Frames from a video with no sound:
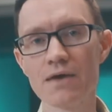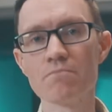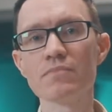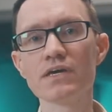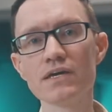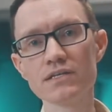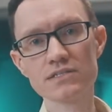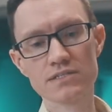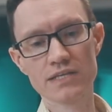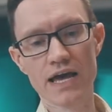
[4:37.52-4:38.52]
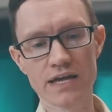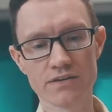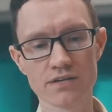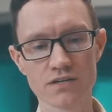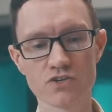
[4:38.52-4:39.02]
It means
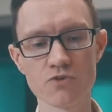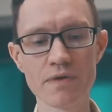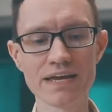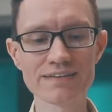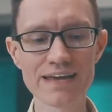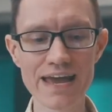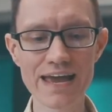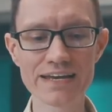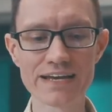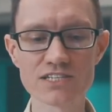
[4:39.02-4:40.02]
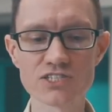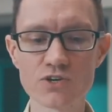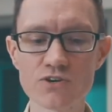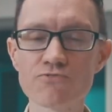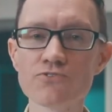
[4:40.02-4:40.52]
that to maintain a
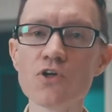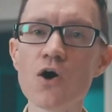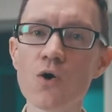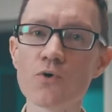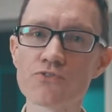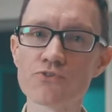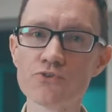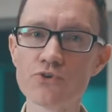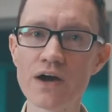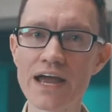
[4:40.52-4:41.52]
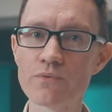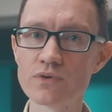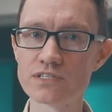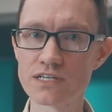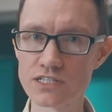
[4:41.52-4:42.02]
certain flow through a
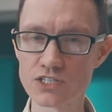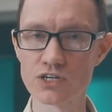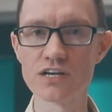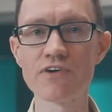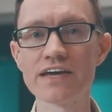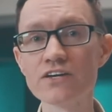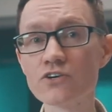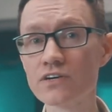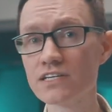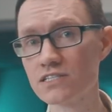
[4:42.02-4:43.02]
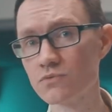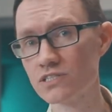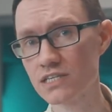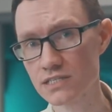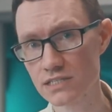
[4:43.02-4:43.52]
resistor, if I increase the
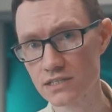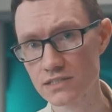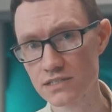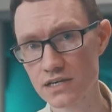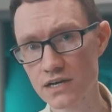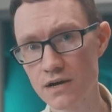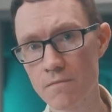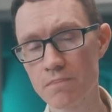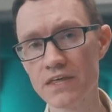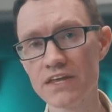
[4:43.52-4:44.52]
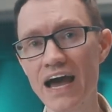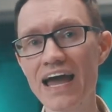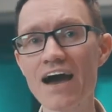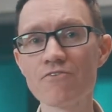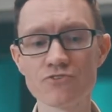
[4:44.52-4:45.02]
resistance, then I
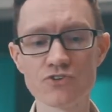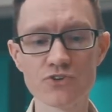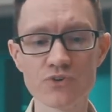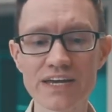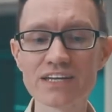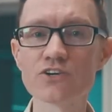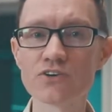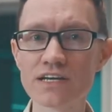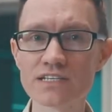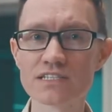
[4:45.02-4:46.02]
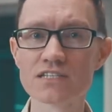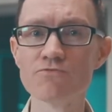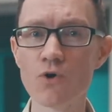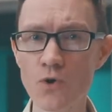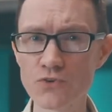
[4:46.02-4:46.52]
have to increase the
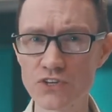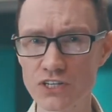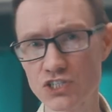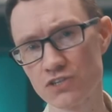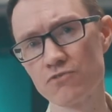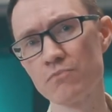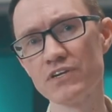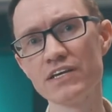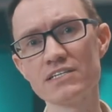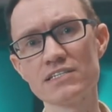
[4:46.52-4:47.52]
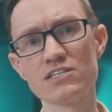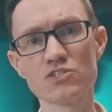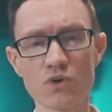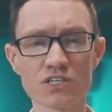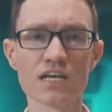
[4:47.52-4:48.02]
voltage from the DC
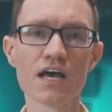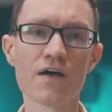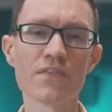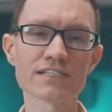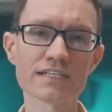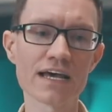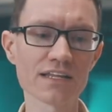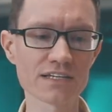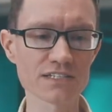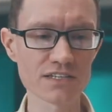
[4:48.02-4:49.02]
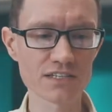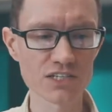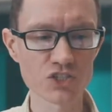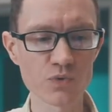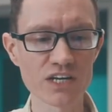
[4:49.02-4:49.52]
source. That's analogous to the
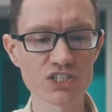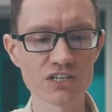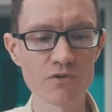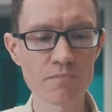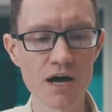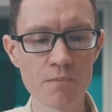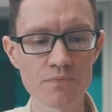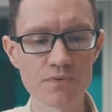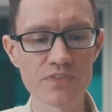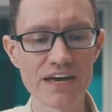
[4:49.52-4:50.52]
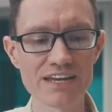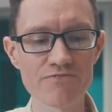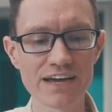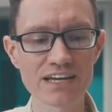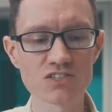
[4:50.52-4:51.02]
situation of a pump, that
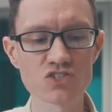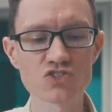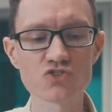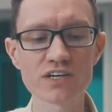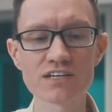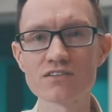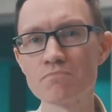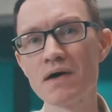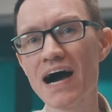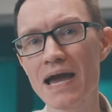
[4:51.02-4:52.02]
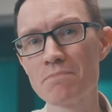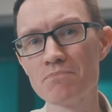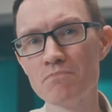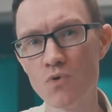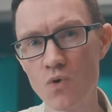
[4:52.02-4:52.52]
if I constrict the pipe
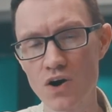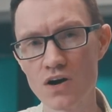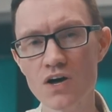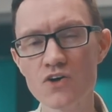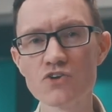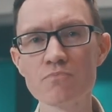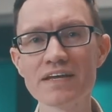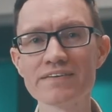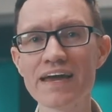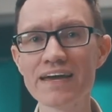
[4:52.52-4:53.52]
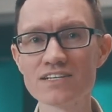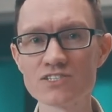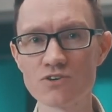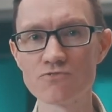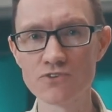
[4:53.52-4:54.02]
more to maintain a
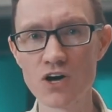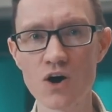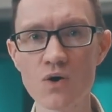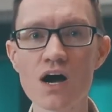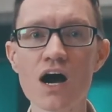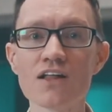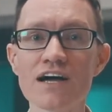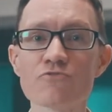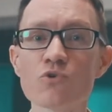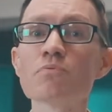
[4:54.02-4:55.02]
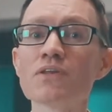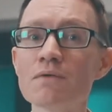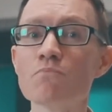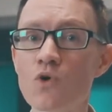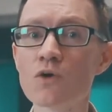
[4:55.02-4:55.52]
certain flow, I'll have to
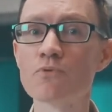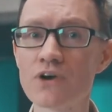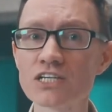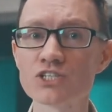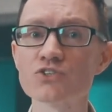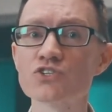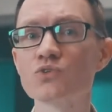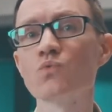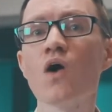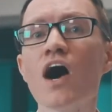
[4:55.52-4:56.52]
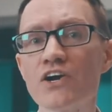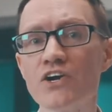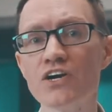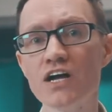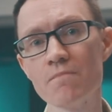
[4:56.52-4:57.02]
apply more pressure to the
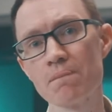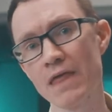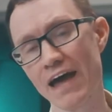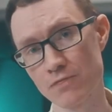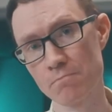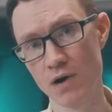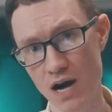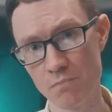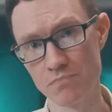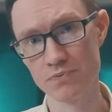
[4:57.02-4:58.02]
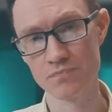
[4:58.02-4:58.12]
water at the pump.